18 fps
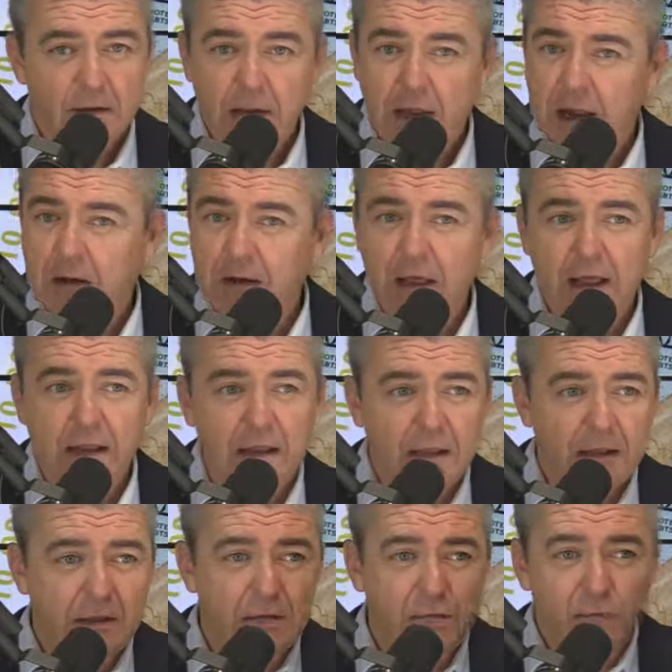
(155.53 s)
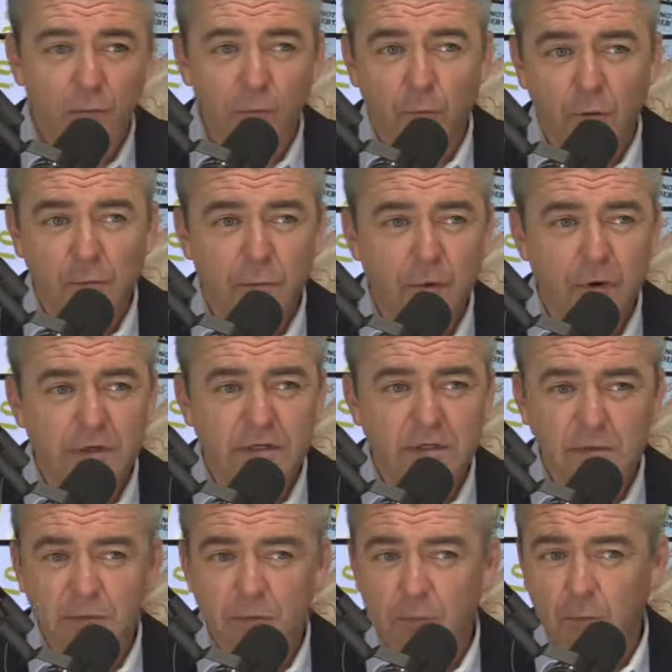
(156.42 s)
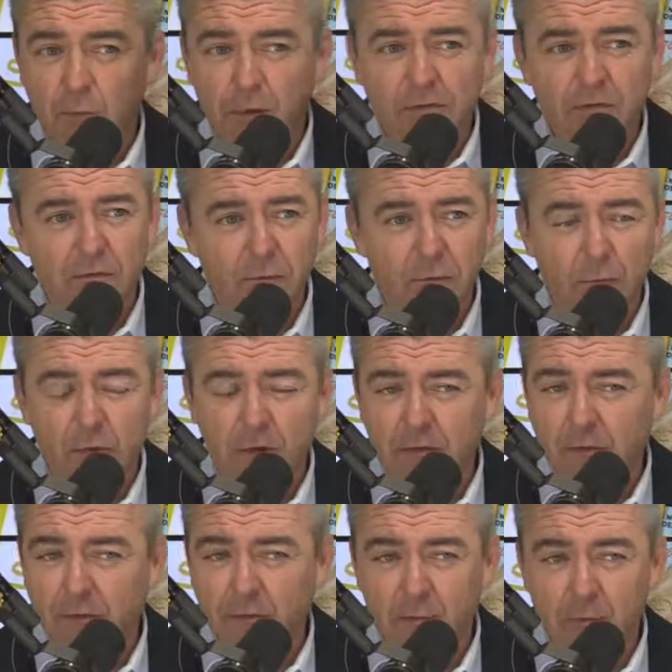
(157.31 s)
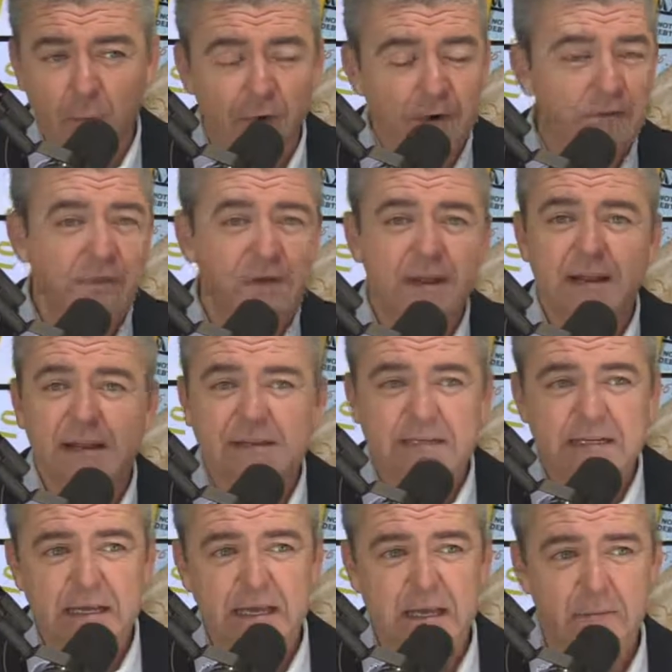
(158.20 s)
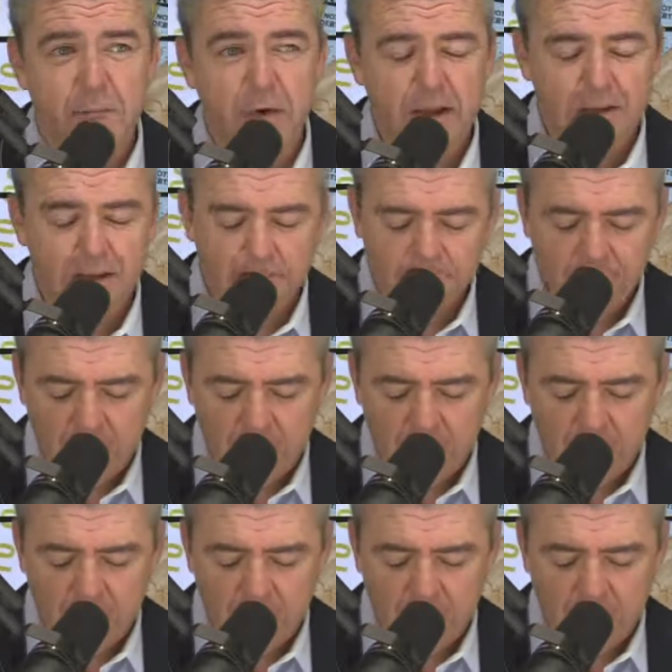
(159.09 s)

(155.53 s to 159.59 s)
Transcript: I had one person, one event at a time, right?